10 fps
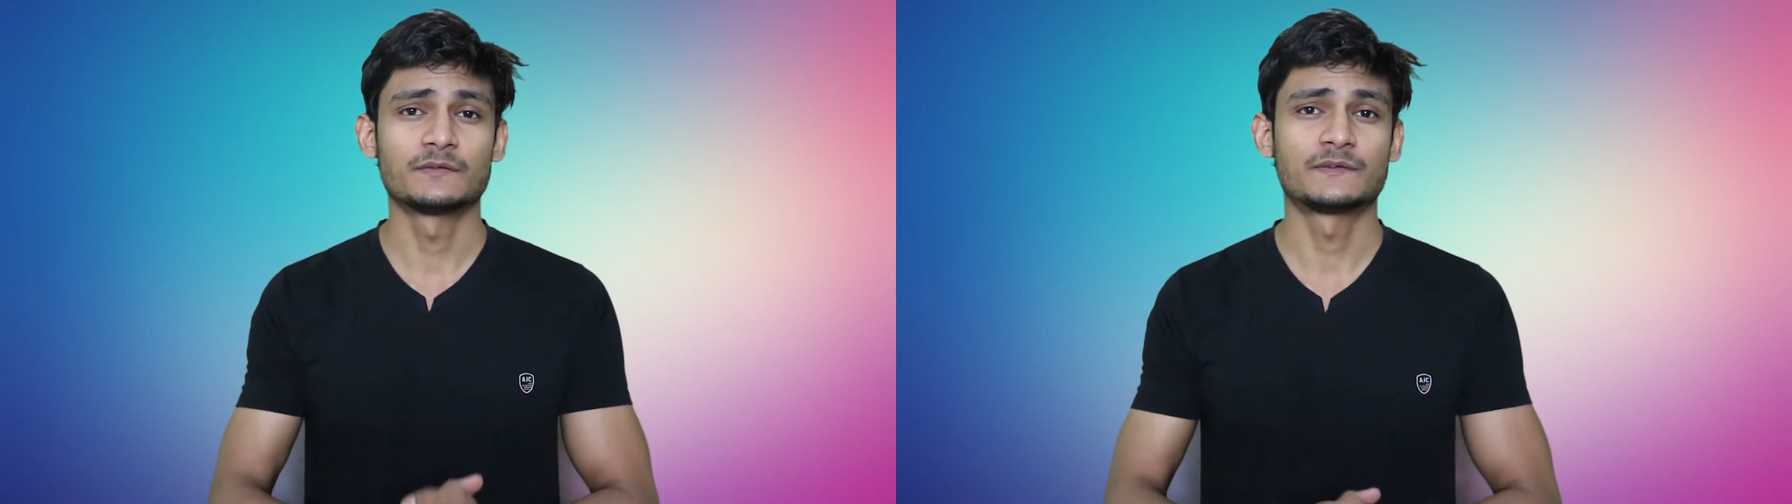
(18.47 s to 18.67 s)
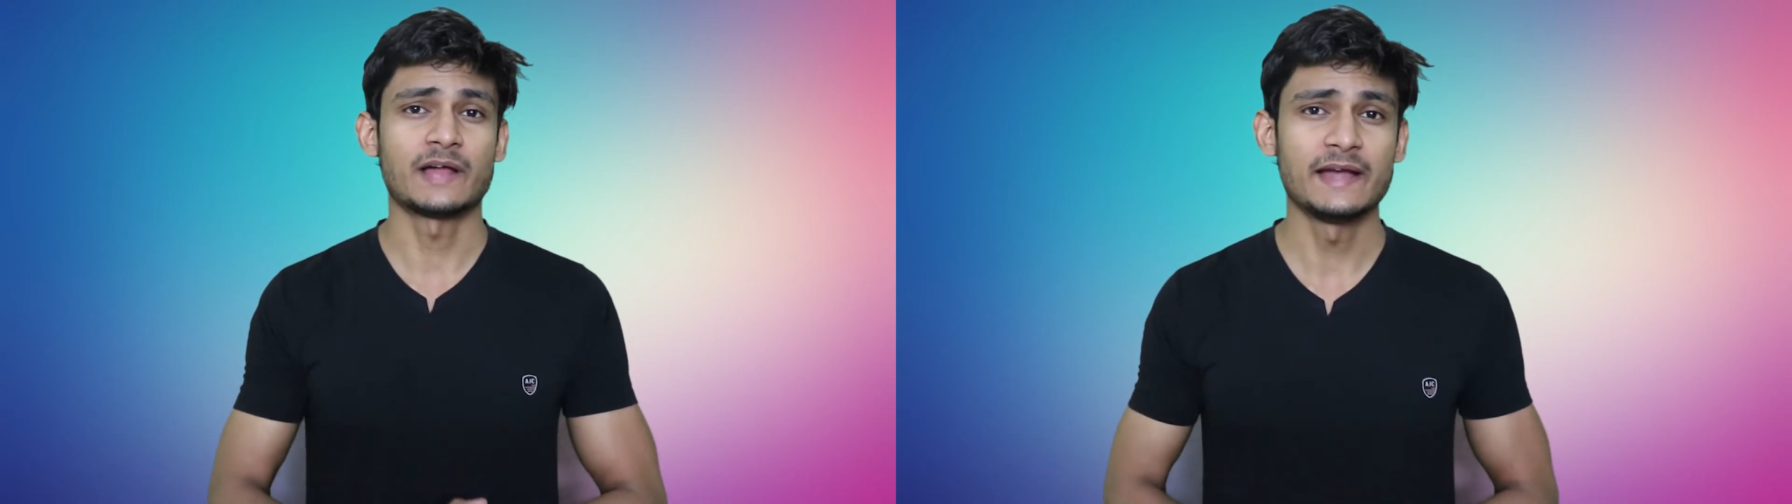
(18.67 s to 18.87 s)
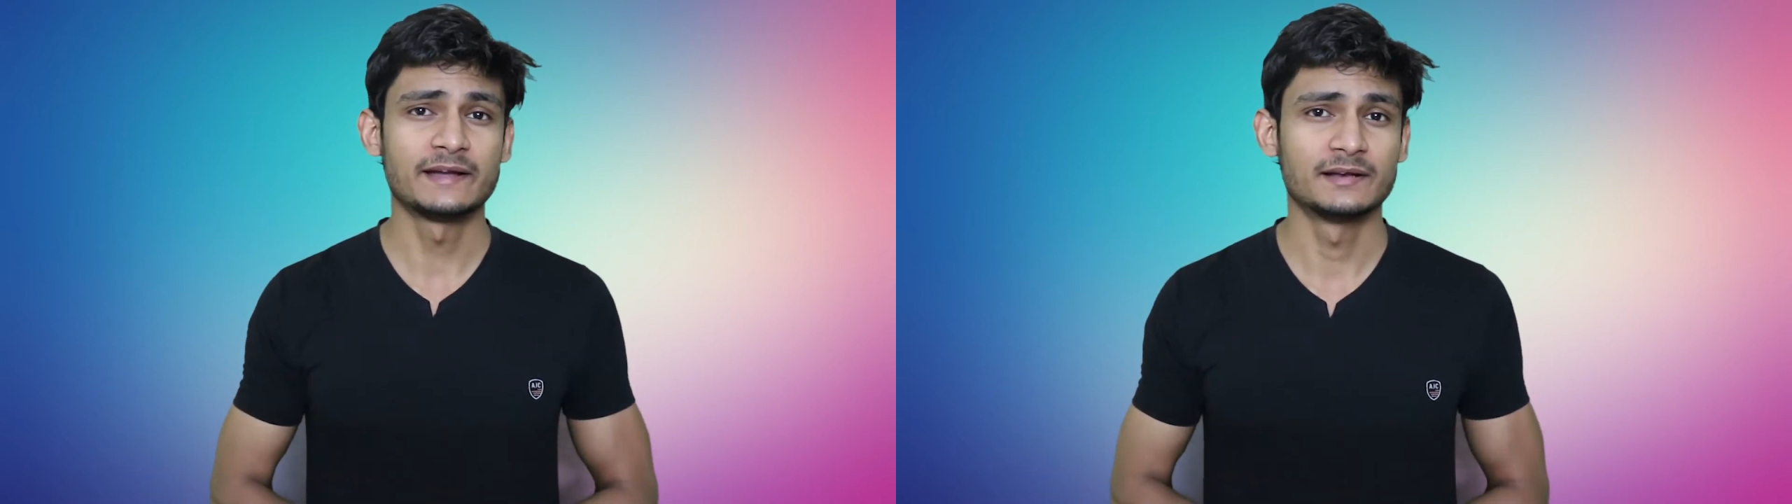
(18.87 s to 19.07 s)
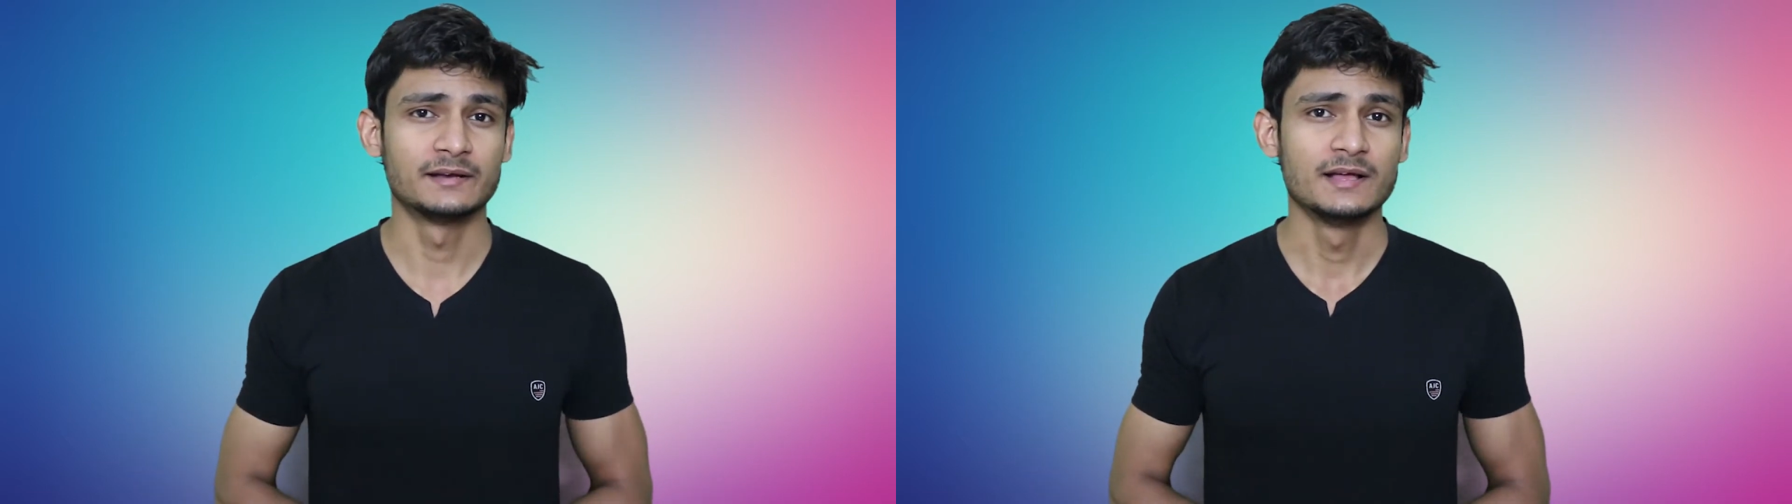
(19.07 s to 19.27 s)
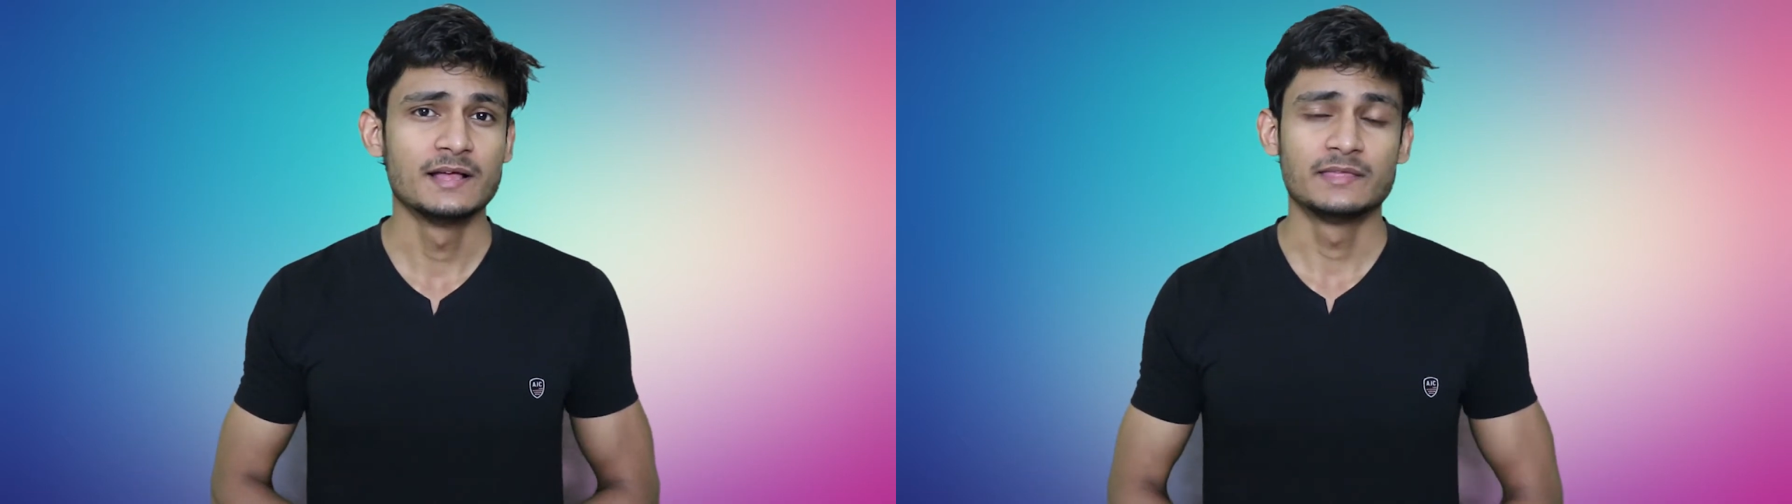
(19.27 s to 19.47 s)
of
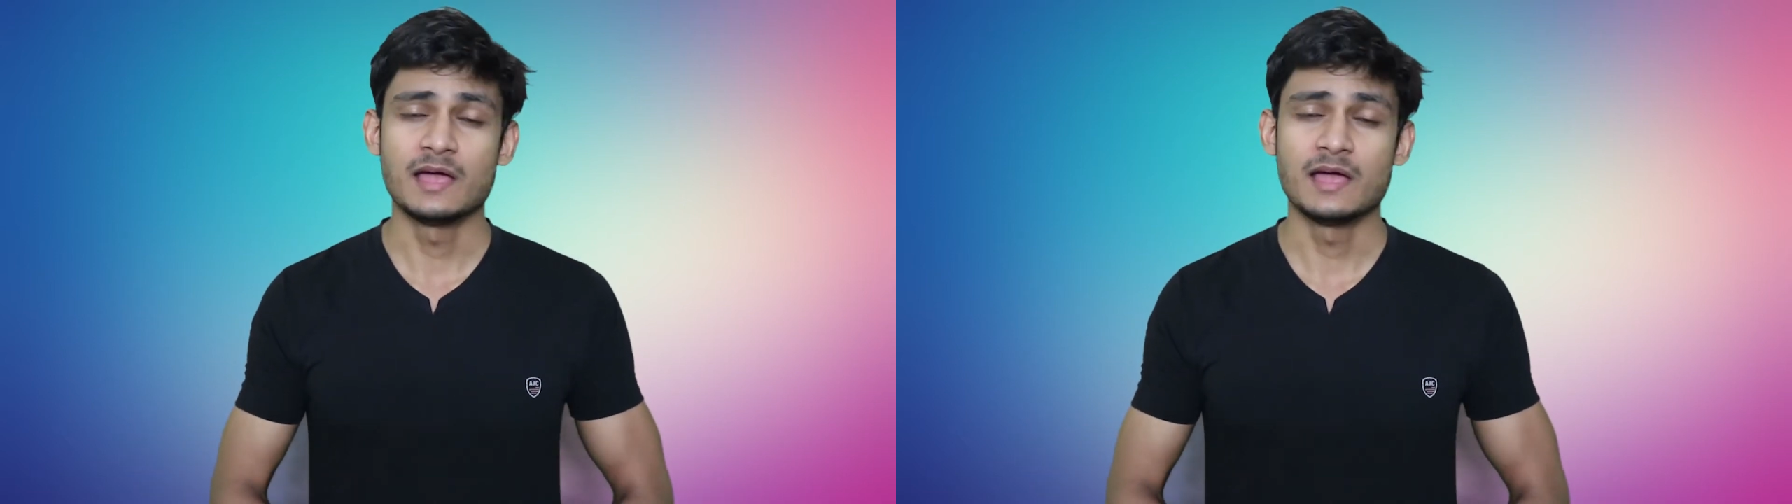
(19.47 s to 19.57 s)
Titan,